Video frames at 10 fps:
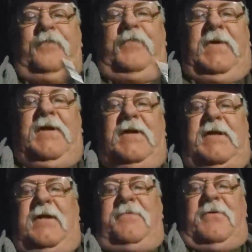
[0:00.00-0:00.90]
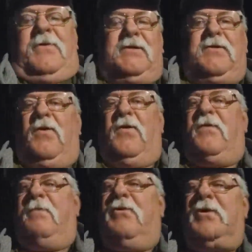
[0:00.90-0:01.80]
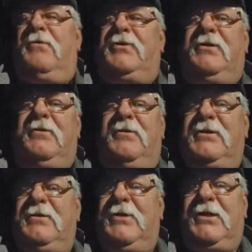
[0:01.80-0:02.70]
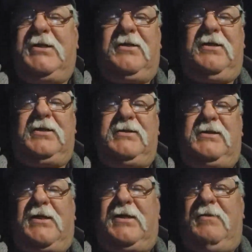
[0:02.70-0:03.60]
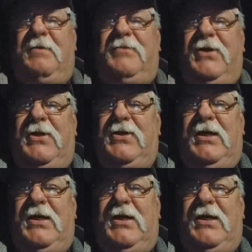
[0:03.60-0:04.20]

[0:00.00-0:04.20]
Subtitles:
Yeah, California is overboard with some of the gun laws that they come up with.